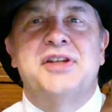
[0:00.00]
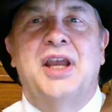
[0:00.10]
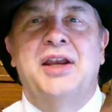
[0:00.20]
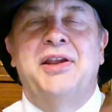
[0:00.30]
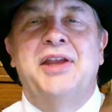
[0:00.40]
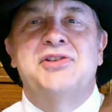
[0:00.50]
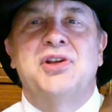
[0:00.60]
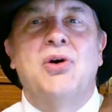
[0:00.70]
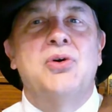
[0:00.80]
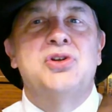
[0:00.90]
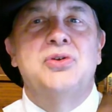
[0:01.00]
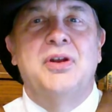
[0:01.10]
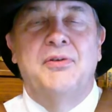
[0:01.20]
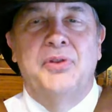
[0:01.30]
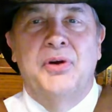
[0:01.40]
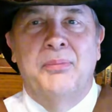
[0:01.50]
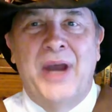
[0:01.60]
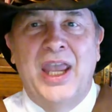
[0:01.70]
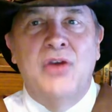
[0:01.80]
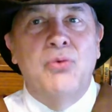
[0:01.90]
and gets to go to the, the
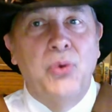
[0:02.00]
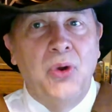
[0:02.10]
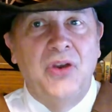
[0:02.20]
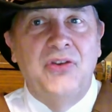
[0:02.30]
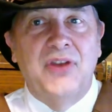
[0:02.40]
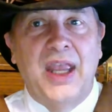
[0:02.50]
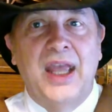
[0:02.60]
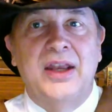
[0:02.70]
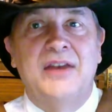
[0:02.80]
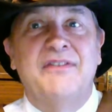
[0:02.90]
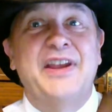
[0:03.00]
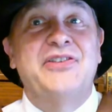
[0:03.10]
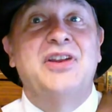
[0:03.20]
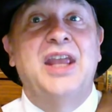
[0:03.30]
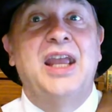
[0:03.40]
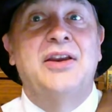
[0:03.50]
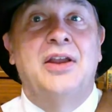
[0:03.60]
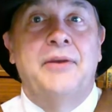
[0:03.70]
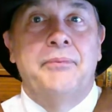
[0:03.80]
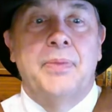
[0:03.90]
Mayan ruins and investigate
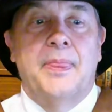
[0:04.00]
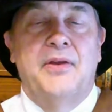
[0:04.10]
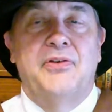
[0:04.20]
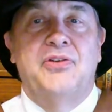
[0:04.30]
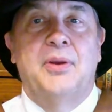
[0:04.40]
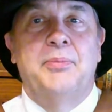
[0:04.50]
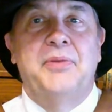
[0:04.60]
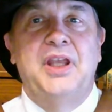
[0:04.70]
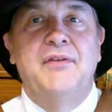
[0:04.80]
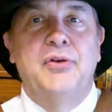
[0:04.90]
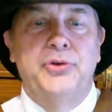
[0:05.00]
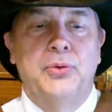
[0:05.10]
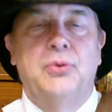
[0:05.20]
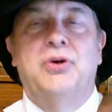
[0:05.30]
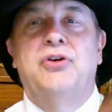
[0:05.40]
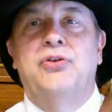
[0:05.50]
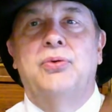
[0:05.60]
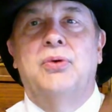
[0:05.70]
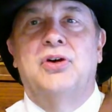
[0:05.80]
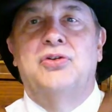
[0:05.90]
some evildoers
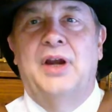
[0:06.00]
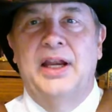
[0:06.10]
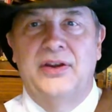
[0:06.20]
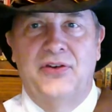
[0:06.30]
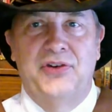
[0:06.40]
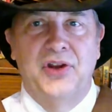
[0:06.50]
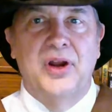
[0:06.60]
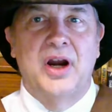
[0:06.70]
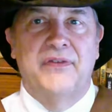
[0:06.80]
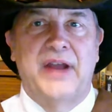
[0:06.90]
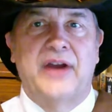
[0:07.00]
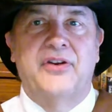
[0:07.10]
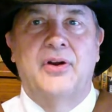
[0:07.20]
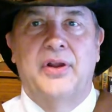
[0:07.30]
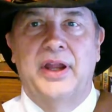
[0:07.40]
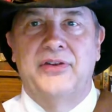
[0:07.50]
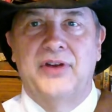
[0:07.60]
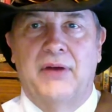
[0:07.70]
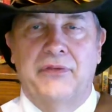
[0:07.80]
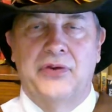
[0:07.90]
who are trying to steal artifacts and all that
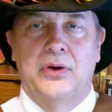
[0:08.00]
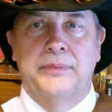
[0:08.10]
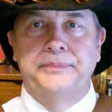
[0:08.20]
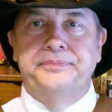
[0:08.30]
stuff. So